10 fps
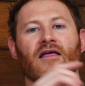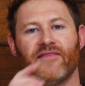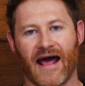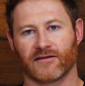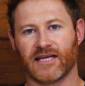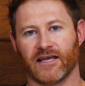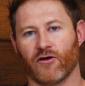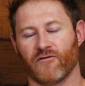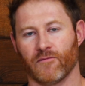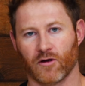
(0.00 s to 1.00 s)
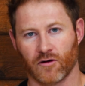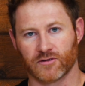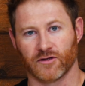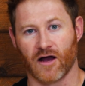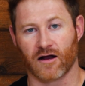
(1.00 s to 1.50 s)
That'll take you over to
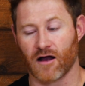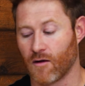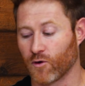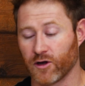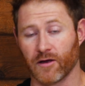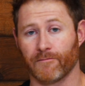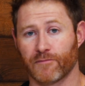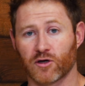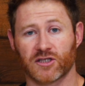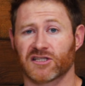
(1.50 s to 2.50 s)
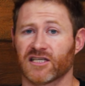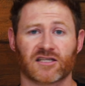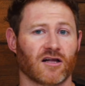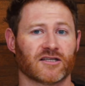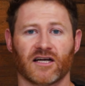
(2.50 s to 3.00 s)
Motoroso.com, where you can purchase this
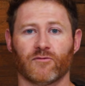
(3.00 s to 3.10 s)
clutch,